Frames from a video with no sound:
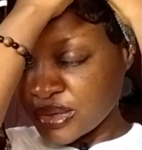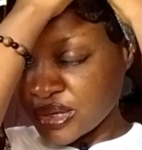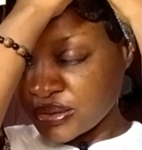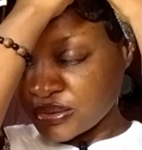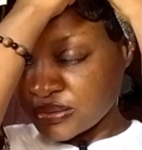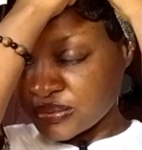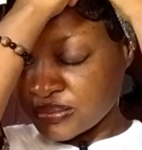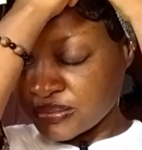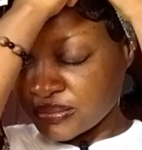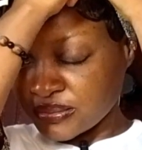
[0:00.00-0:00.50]
out.
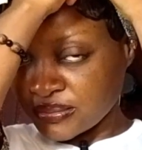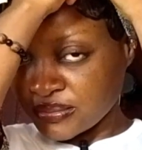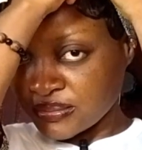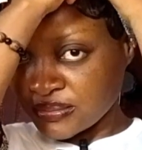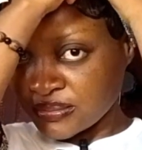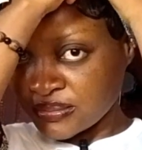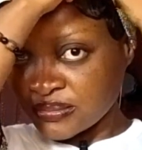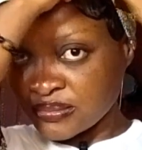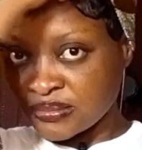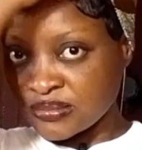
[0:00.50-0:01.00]

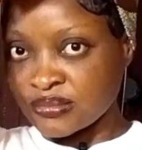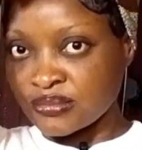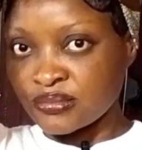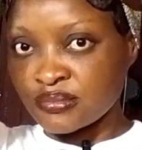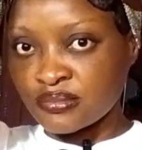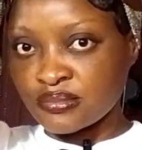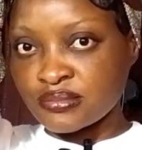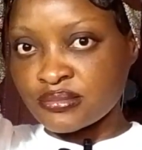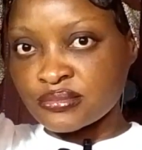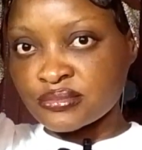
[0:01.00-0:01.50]

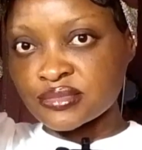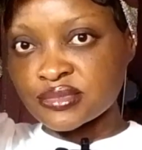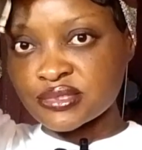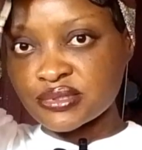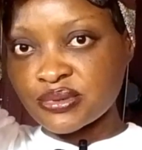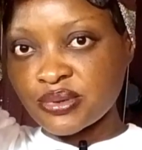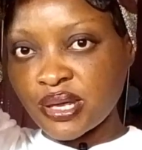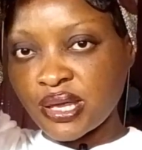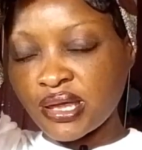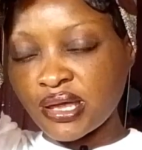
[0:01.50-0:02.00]

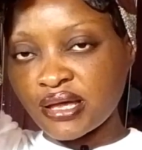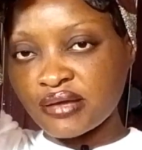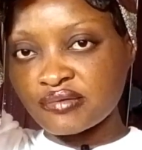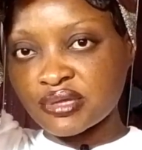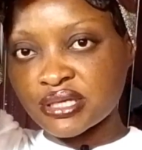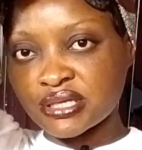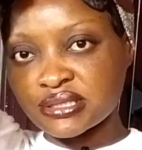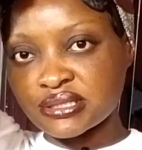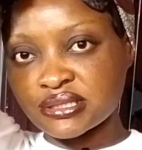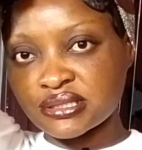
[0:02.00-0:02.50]
So I have
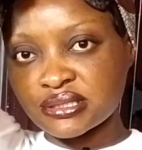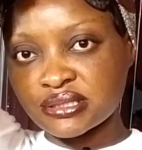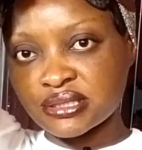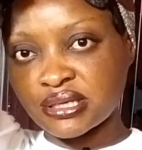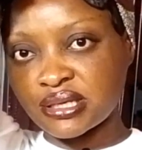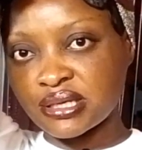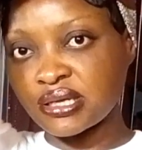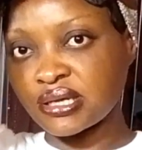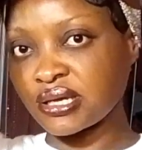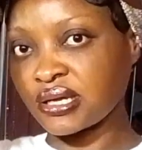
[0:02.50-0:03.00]
this
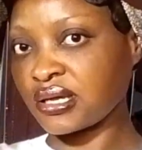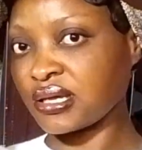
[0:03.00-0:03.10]
here.